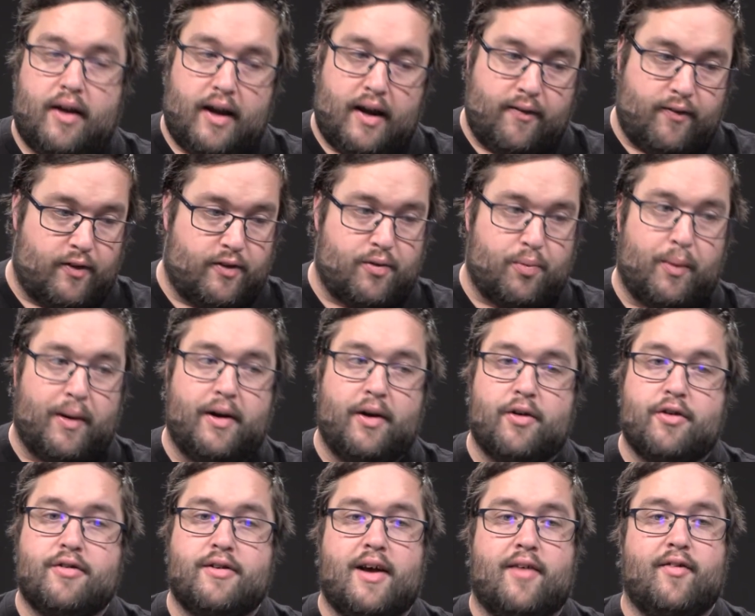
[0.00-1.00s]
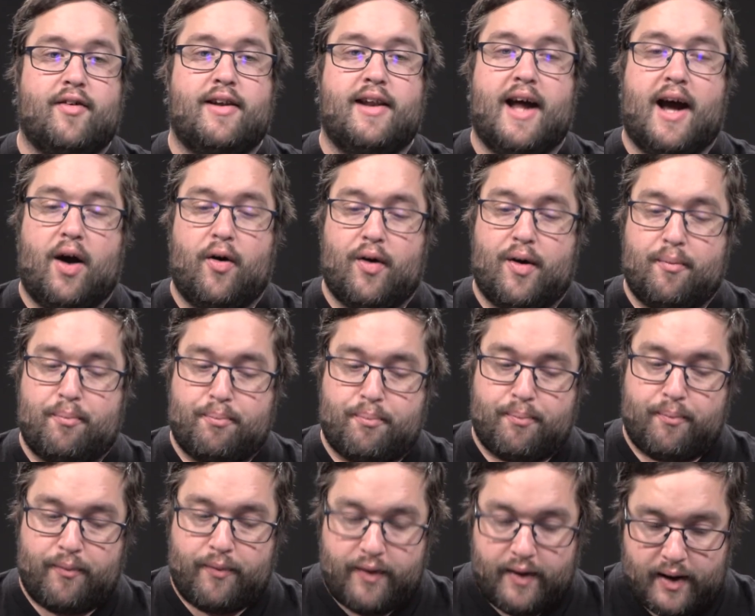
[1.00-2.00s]
If it's Windows 7 now,
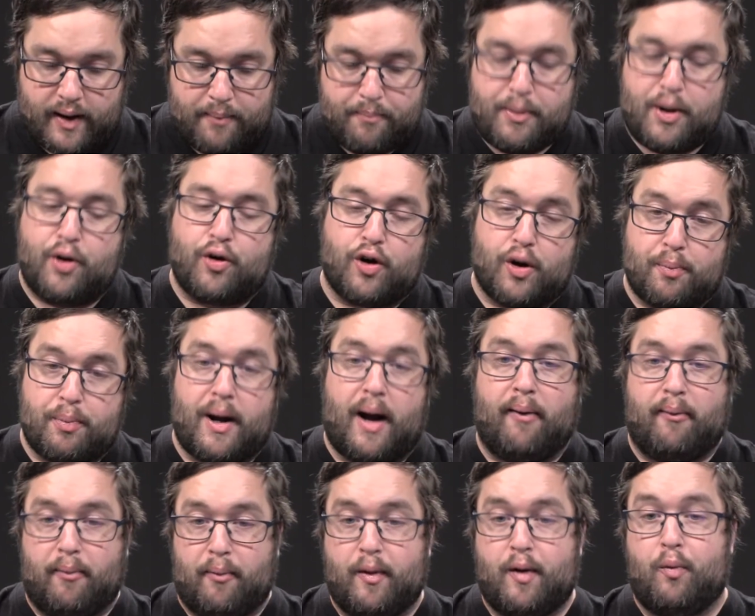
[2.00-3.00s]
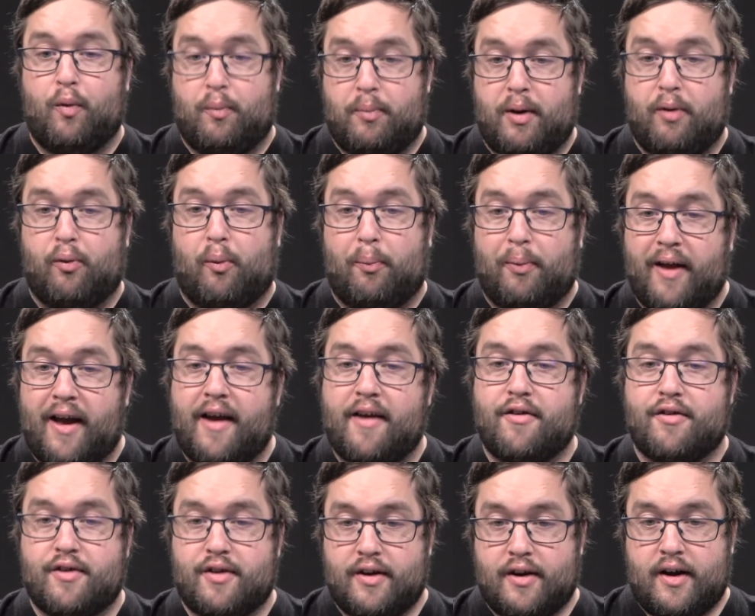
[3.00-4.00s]
the computer probably would be
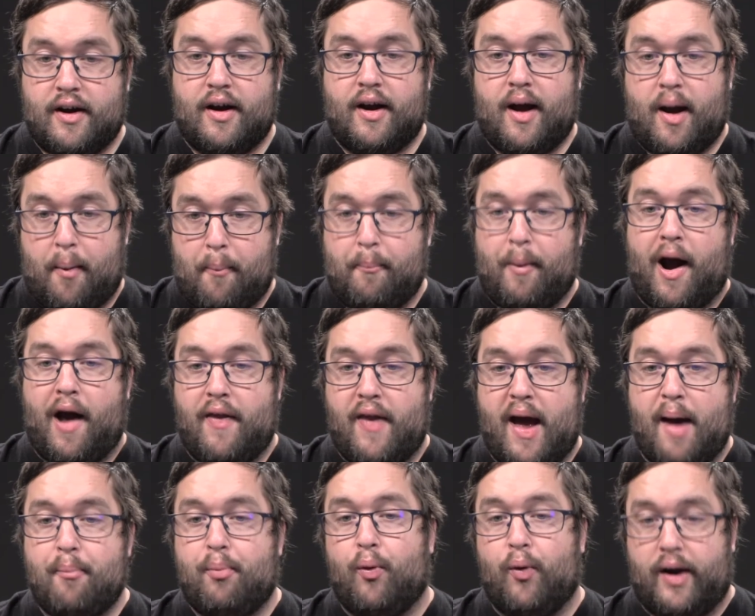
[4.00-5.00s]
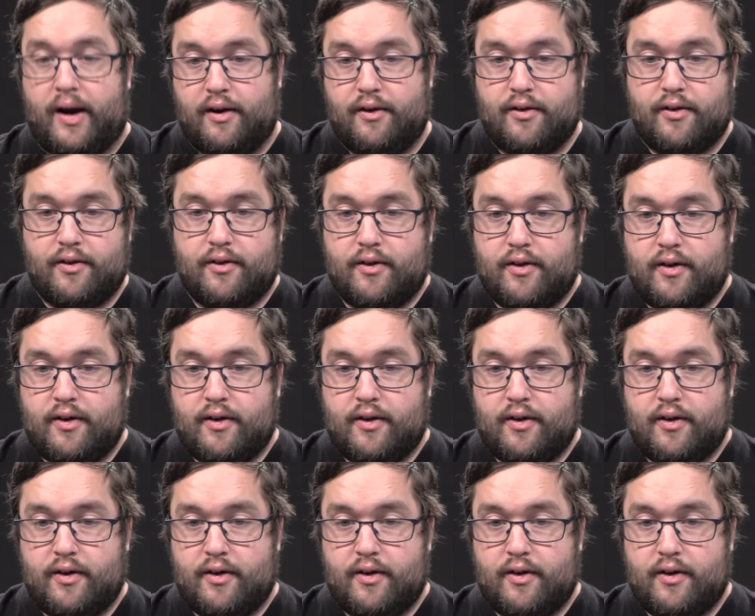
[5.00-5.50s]
replaced by that point.